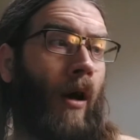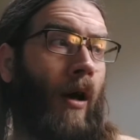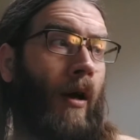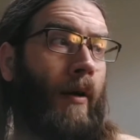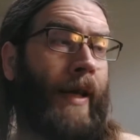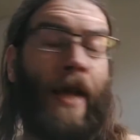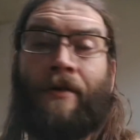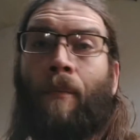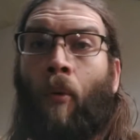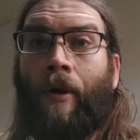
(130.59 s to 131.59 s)
Uh,
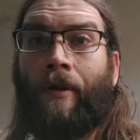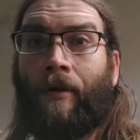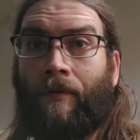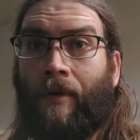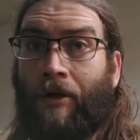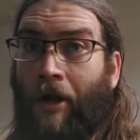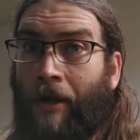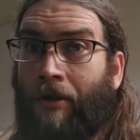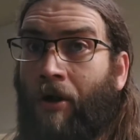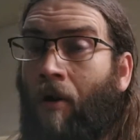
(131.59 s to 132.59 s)
case in point, the, the
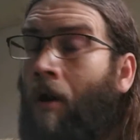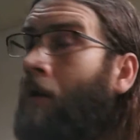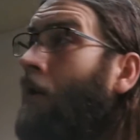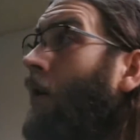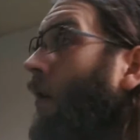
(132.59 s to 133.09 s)
change jar.